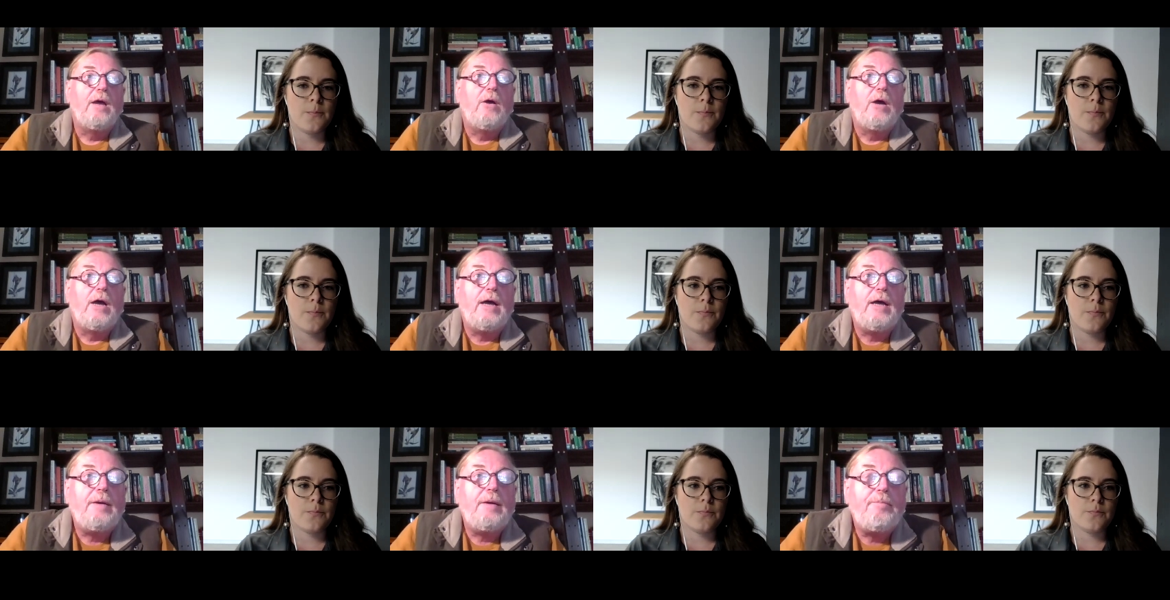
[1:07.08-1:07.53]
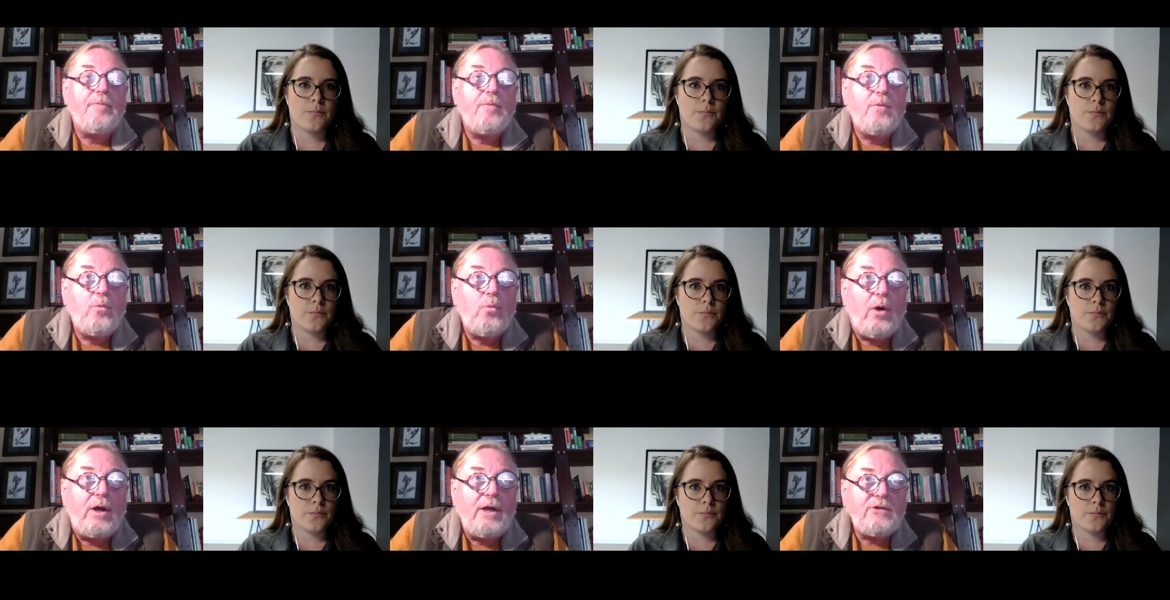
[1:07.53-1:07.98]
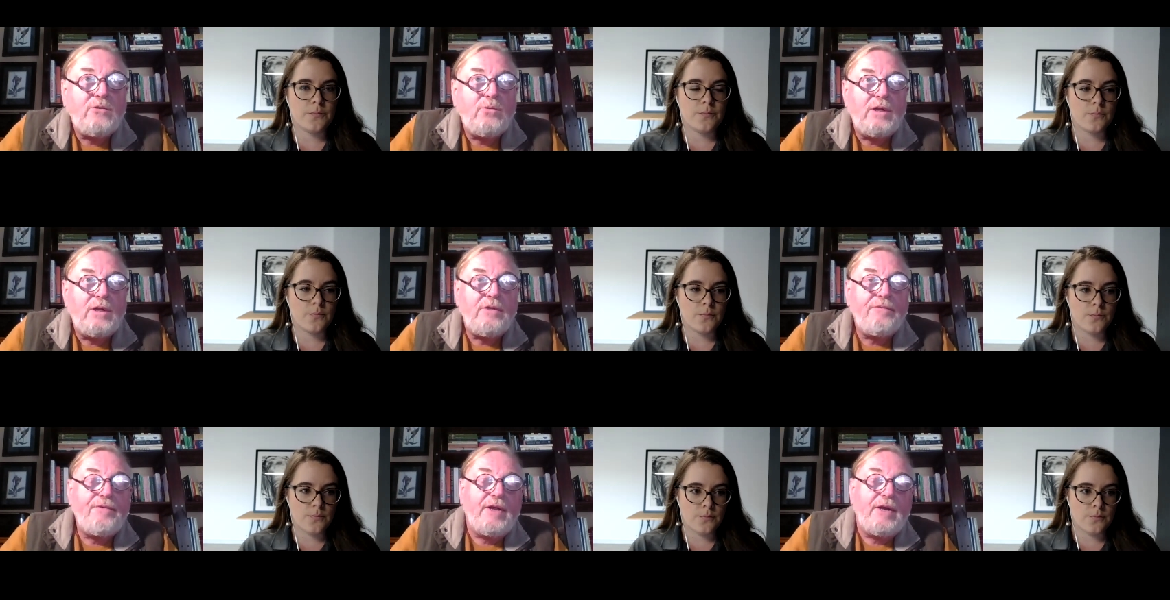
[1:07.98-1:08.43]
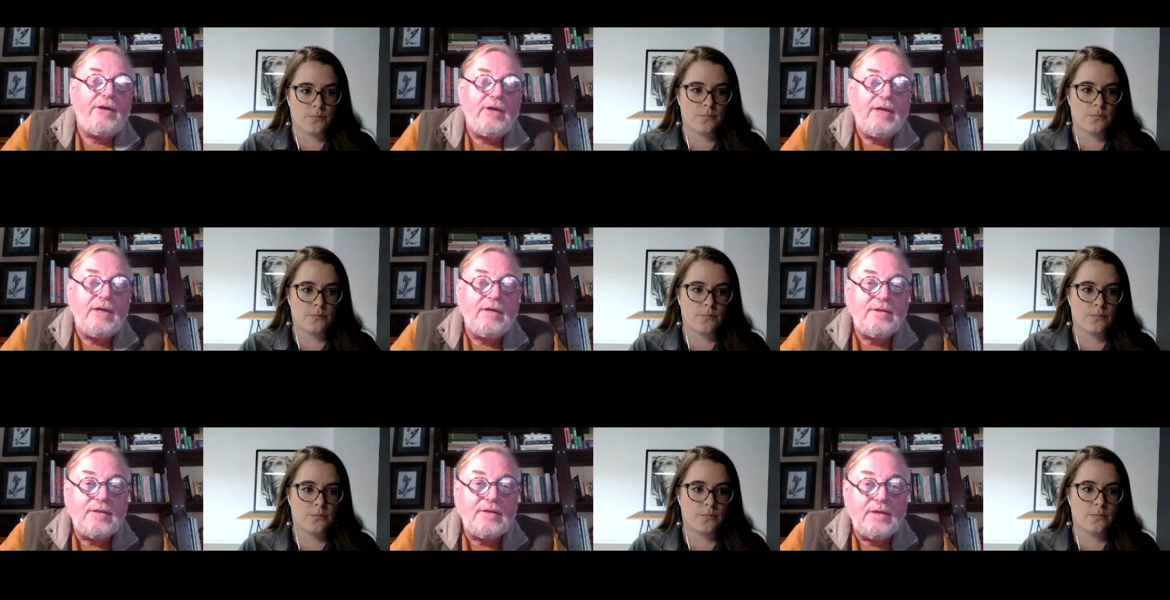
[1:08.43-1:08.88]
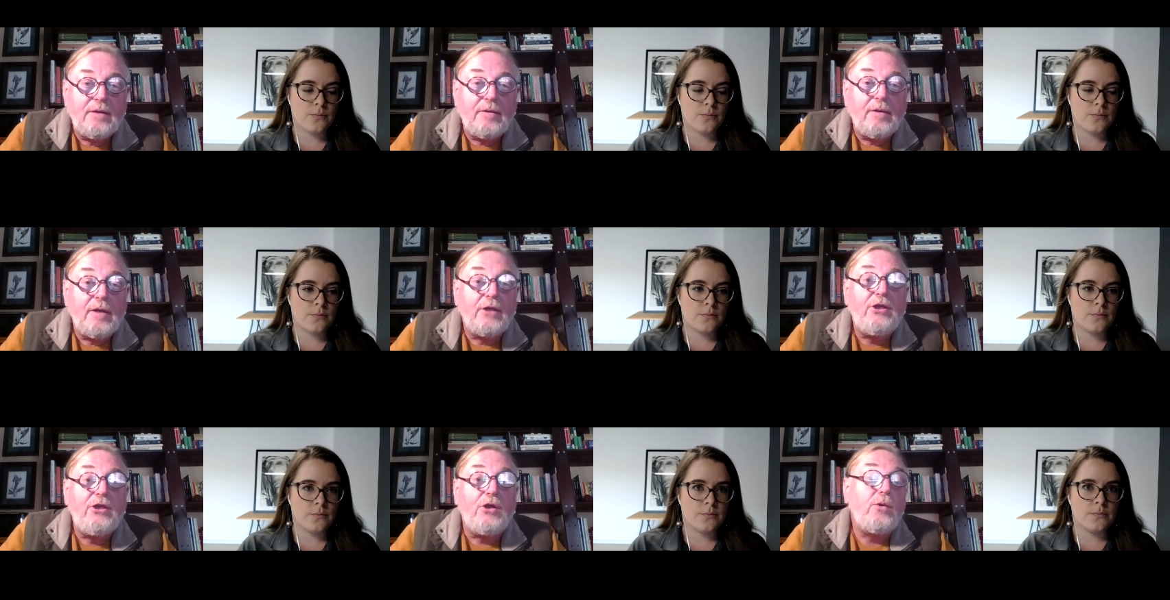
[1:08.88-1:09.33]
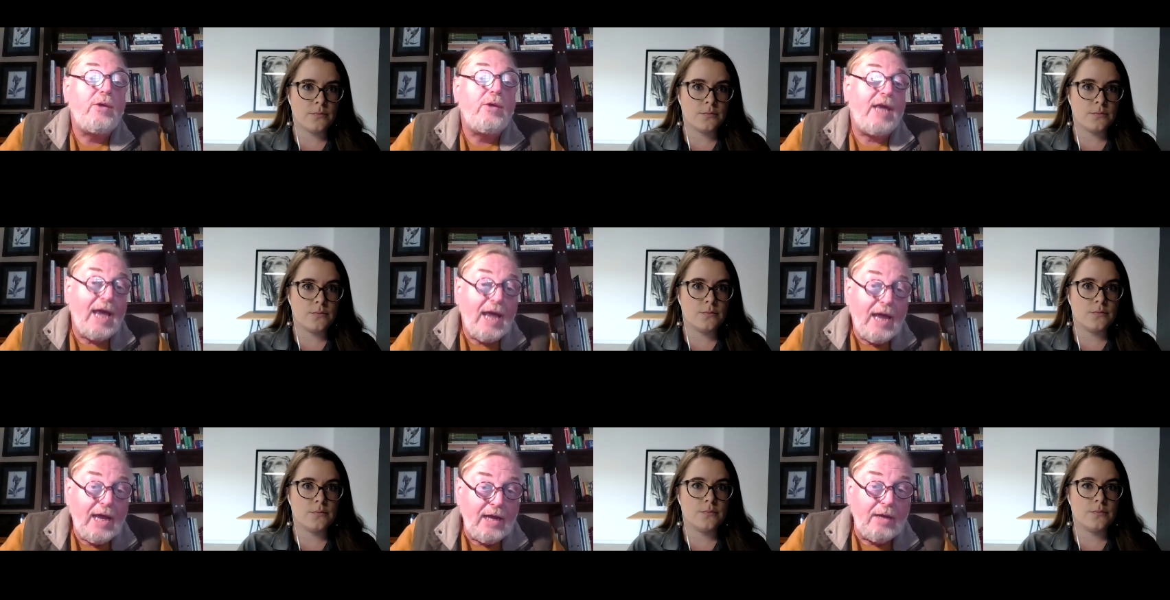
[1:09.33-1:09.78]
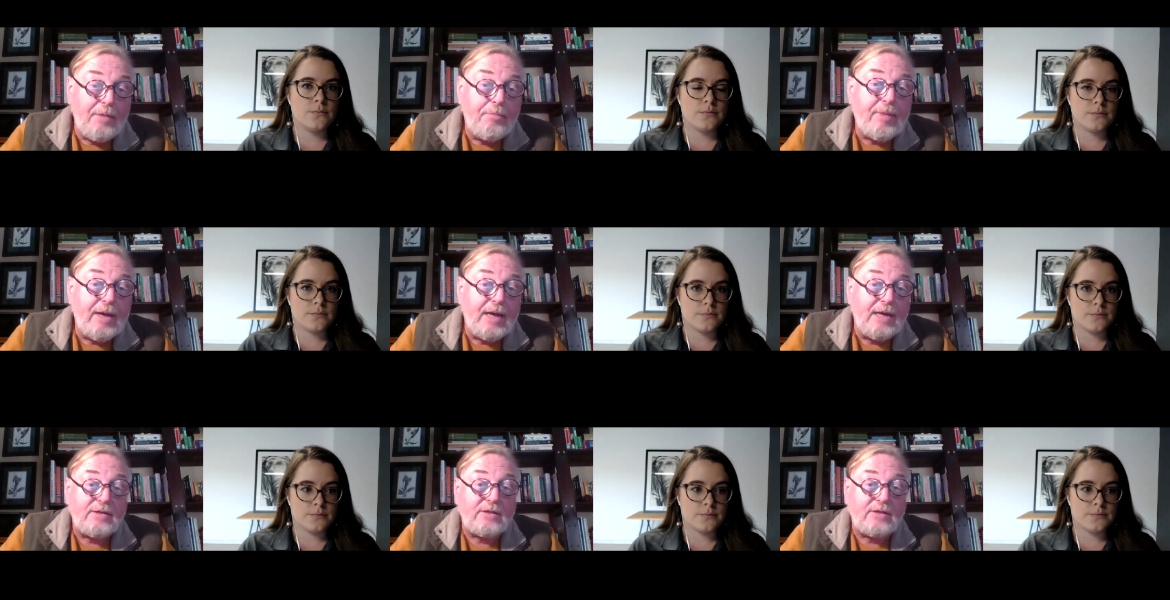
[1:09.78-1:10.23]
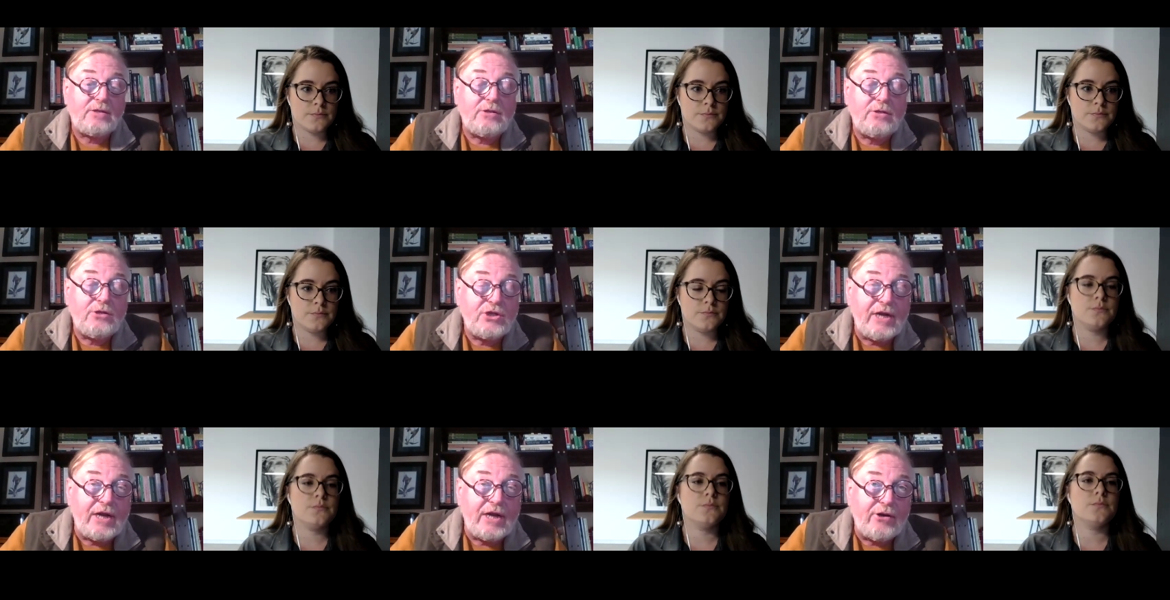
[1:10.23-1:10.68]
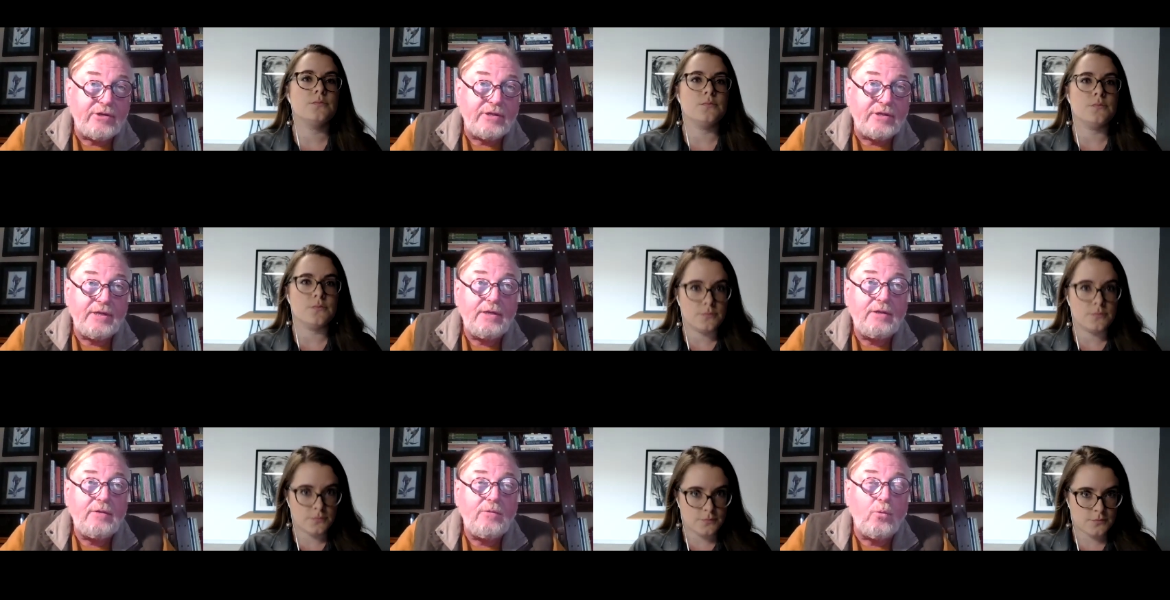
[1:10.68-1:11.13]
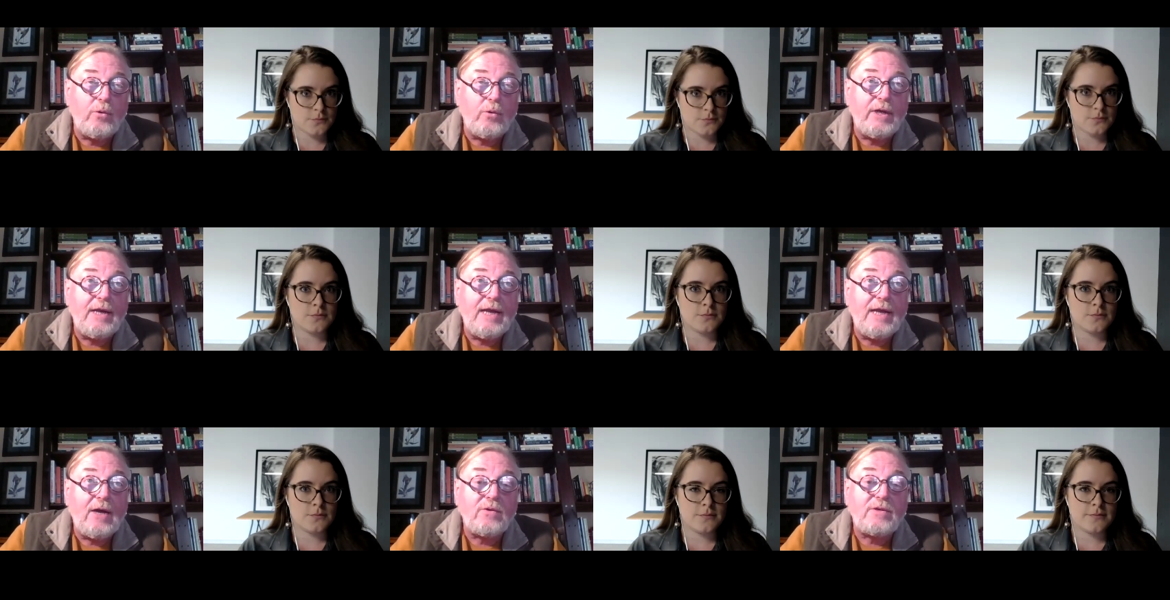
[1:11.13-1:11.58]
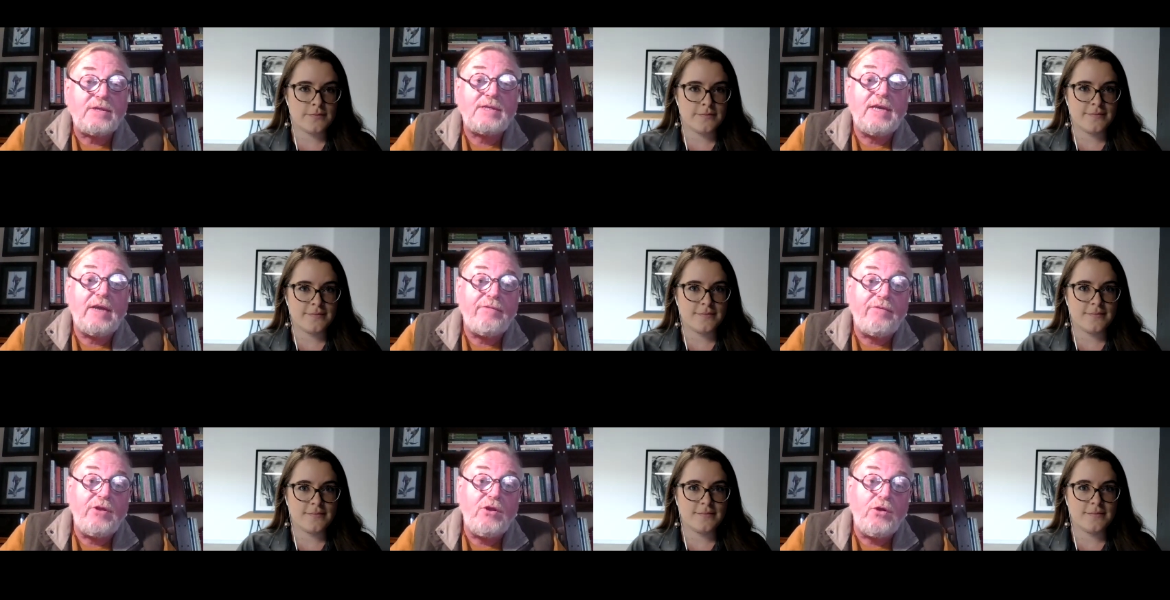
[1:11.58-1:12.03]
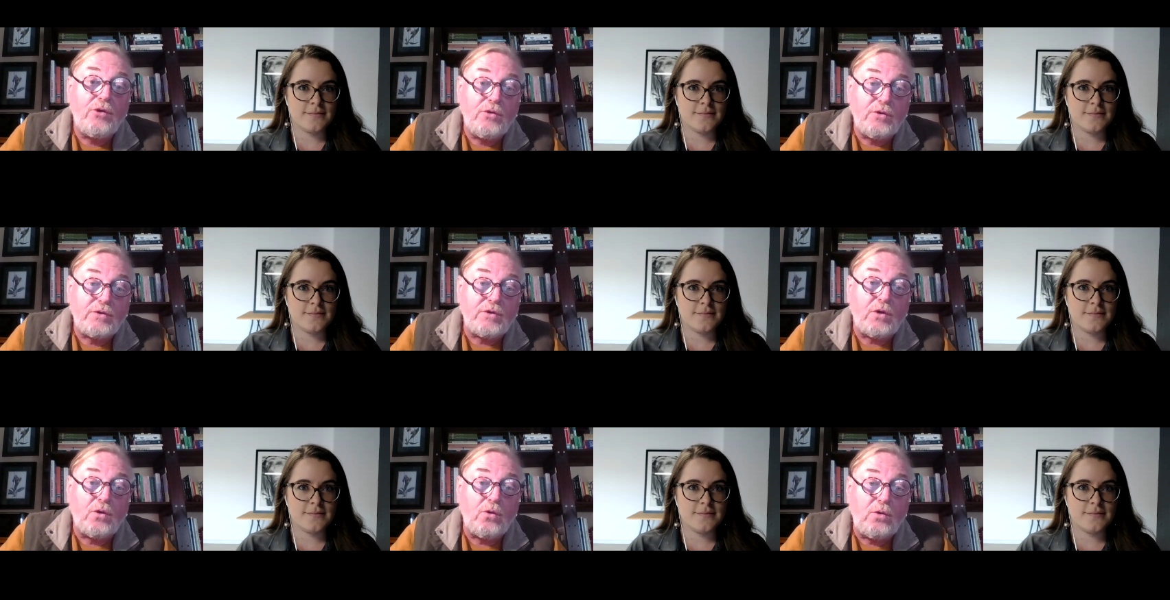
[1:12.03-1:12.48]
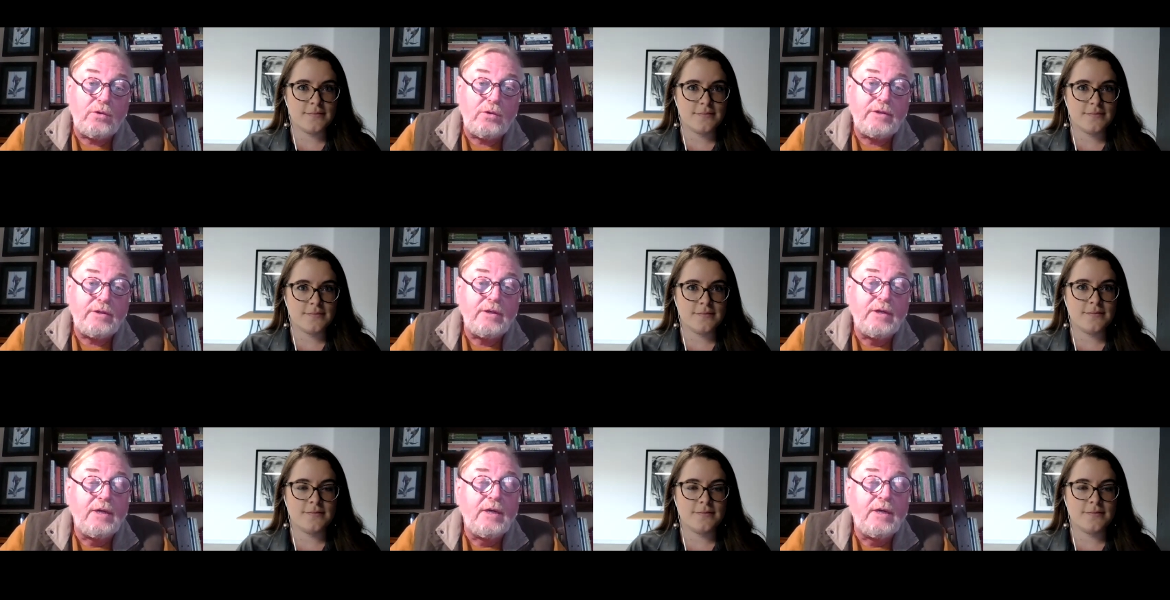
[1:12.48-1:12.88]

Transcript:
Speaker 1: Wild Welfare is a UK-based charity. We're now 7 years old.